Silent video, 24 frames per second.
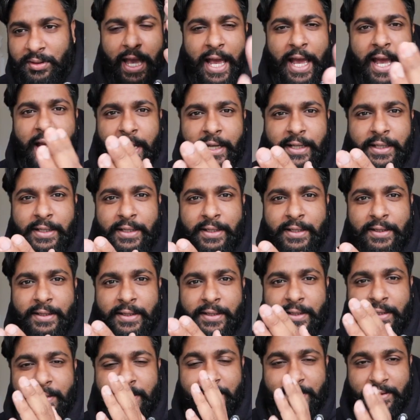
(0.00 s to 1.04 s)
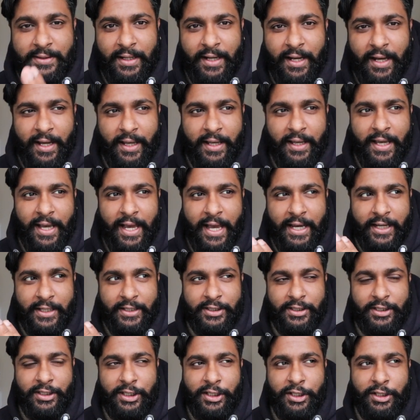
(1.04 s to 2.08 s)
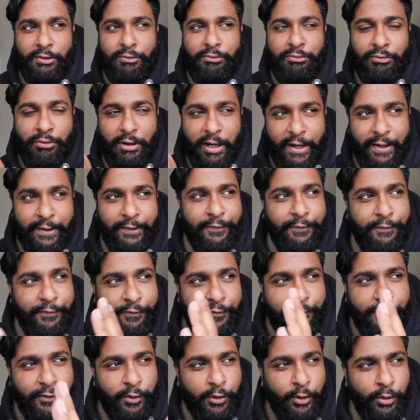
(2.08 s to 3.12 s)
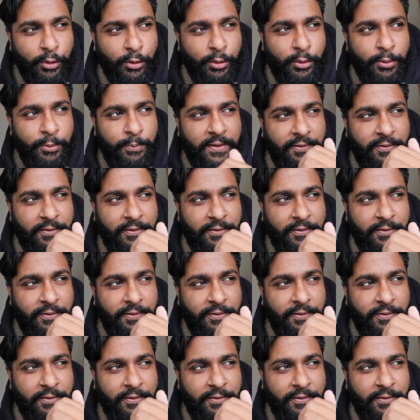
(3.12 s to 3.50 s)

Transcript: And this guy actually ran through